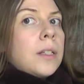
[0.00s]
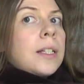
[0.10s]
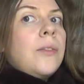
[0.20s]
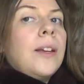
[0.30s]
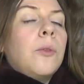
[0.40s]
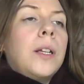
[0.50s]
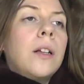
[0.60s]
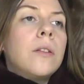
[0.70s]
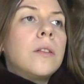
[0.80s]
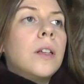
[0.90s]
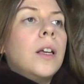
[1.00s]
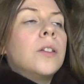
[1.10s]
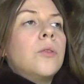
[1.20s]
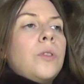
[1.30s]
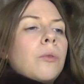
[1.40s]
Deceiving everyone else.
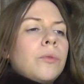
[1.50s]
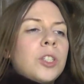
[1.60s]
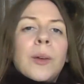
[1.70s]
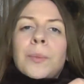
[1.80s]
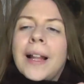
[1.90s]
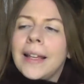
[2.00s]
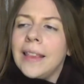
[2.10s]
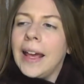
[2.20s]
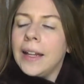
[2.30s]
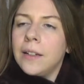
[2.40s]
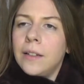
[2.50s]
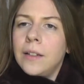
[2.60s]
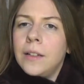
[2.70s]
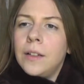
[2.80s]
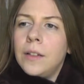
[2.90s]
So don't jump like that.
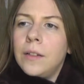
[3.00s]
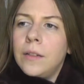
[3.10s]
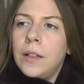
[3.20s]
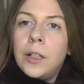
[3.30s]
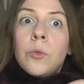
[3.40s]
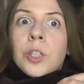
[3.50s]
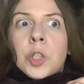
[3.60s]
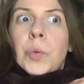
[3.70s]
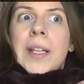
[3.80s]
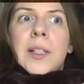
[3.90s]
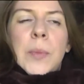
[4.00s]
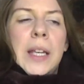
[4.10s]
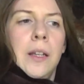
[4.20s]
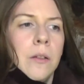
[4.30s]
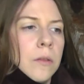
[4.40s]
And don't squeeze
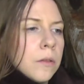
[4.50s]
me!